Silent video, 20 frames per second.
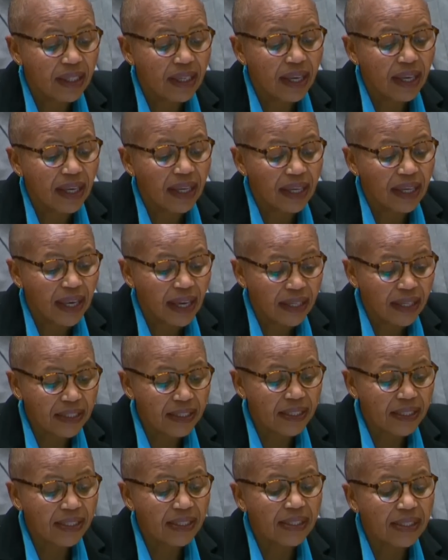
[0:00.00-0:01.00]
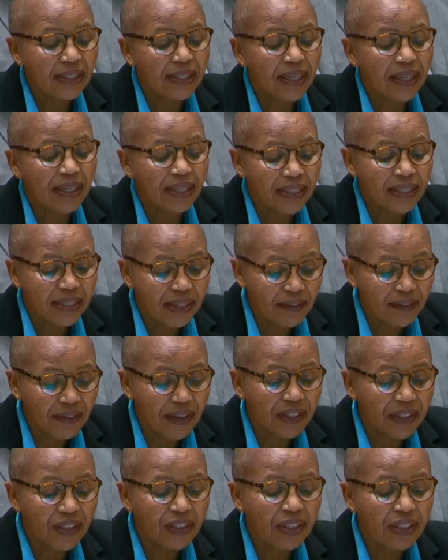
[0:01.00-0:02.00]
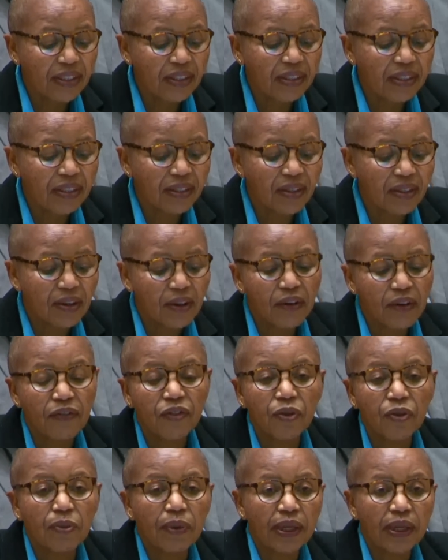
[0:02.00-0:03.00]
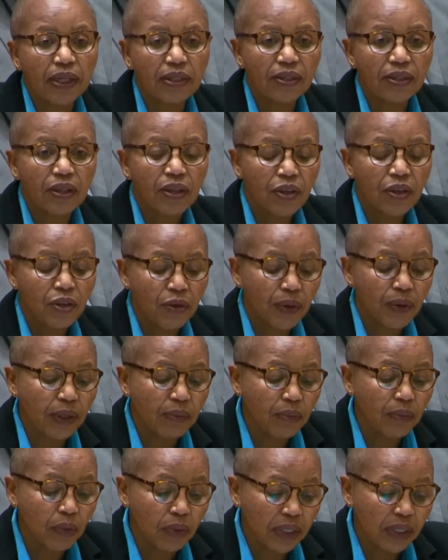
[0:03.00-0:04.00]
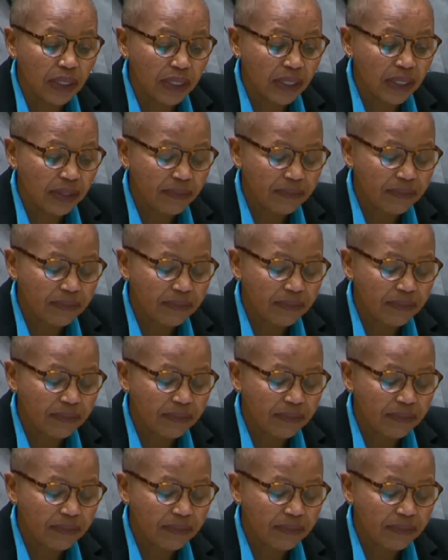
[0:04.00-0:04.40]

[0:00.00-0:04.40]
and actions and interventions of numerous UN bodies.